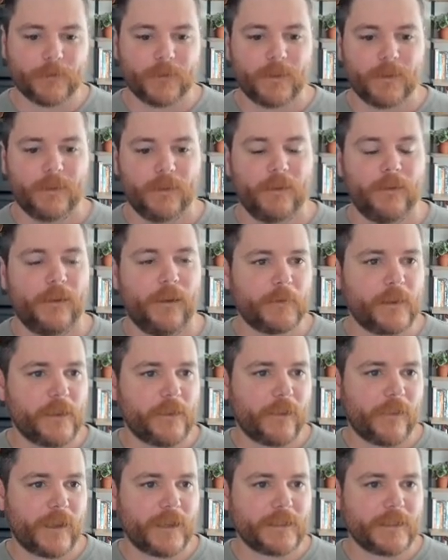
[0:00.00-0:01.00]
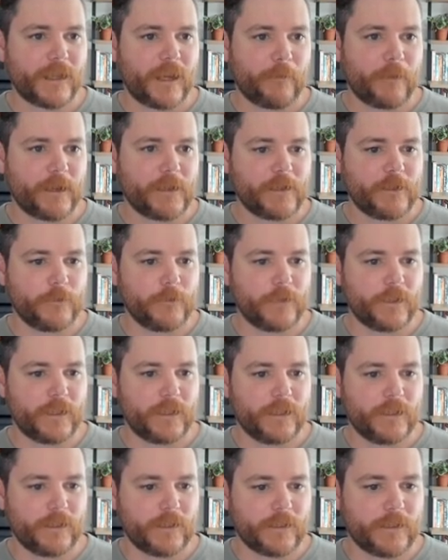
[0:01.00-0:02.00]
And then the last thing I might do
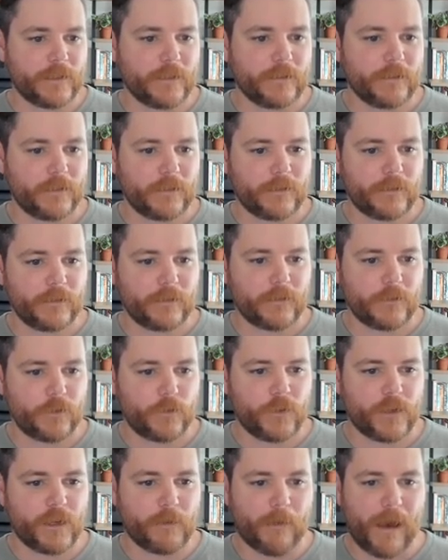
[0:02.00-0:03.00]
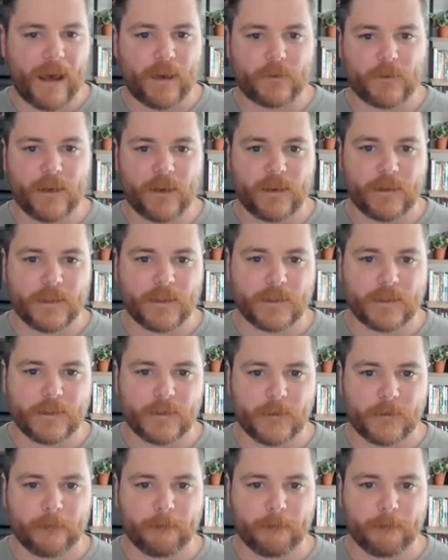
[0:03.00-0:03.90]
is create a pattern out of this